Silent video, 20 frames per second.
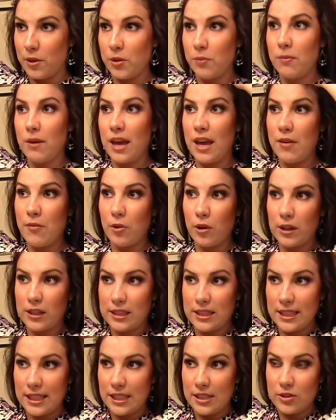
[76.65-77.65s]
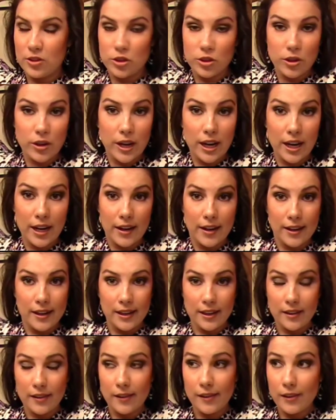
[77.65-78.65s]
You may want to tease your hair
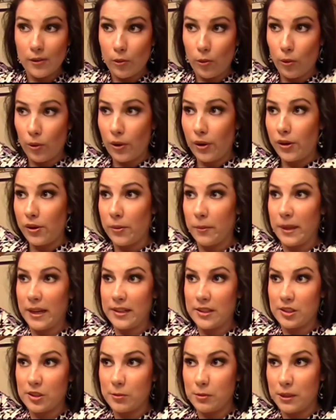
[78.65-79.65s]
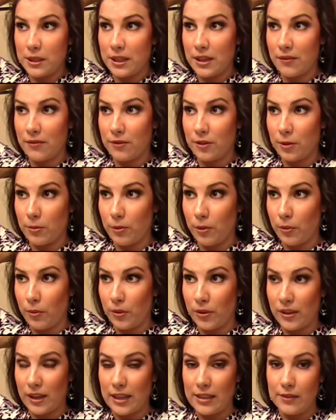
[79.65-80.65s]
here, or you may just be comfortable
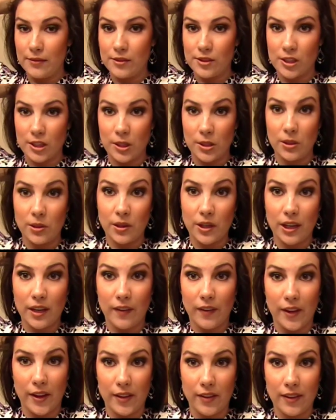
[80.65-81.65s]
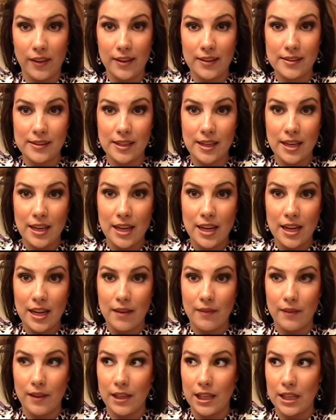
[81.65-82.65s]
with kind of securing it like this
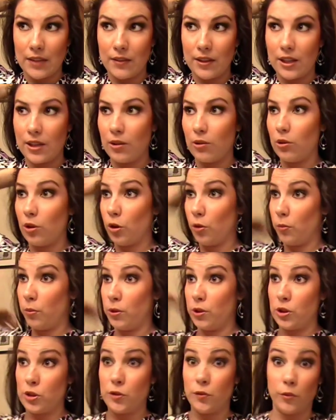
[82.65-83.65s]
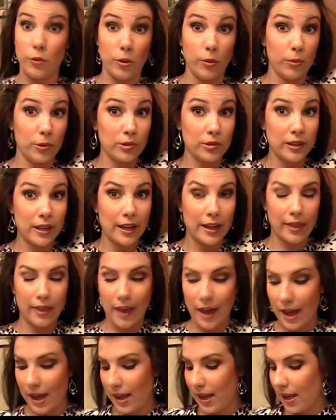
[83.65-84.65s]
and then giving it a little push forward like
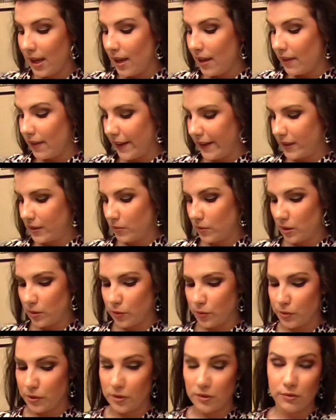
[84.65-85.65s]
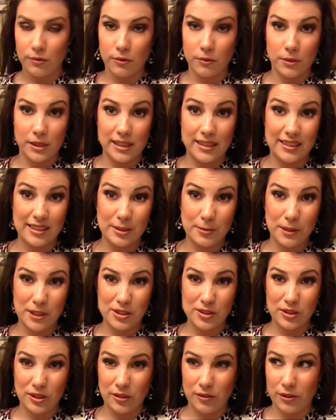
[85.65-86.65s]
that. That sometimes works for me,
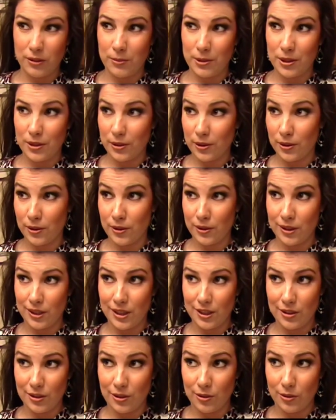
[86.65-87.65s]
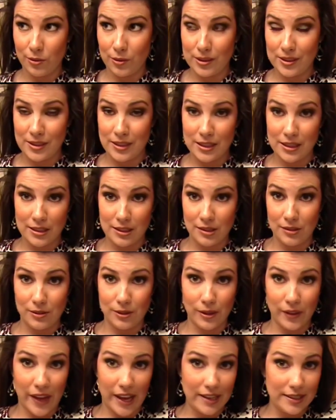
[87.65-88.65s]
especially if I'm in a hurry. You don't always need to do
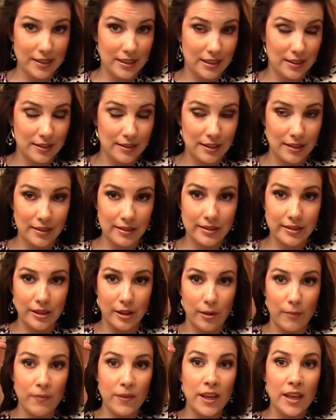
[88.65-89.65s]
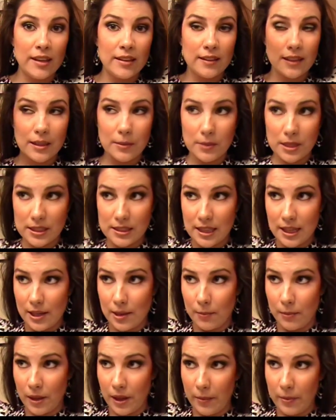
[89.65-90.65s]
all that teasing. So then I'm going to take
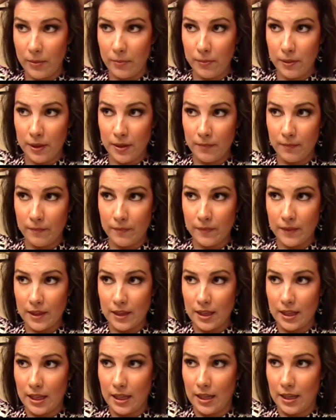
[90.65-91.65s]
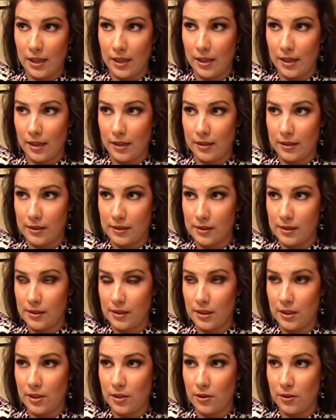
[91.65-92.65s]
a bobby pin and
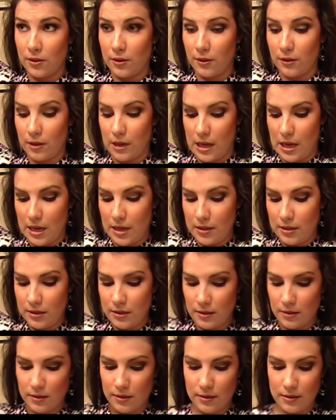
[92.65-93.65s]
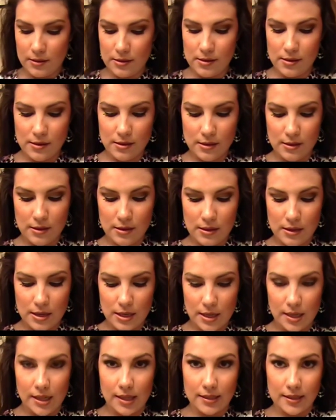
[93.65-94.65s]
secure that,
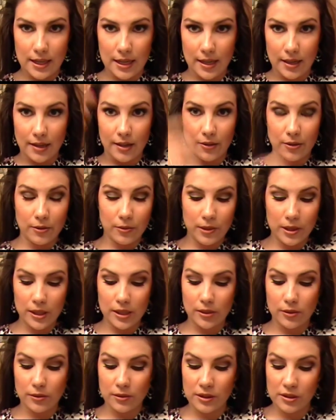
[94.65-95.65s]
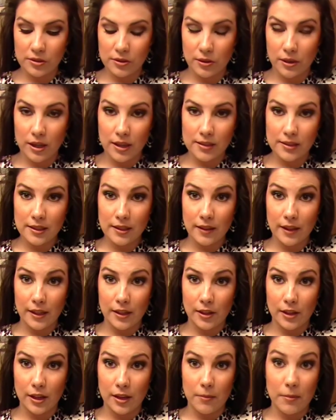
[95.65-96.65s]
and take another one and crisscross it
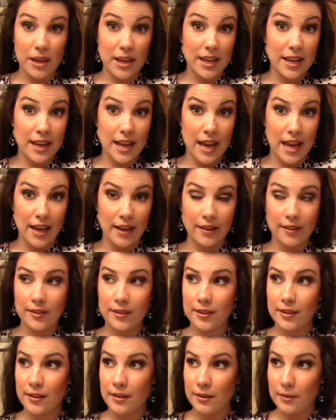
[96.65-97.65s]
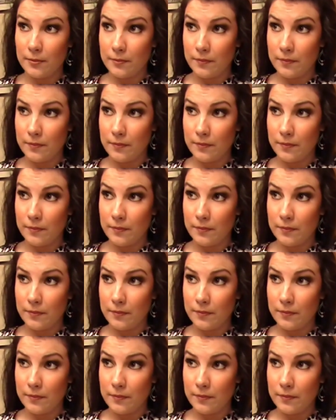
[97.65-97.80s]
like you're going to make an X.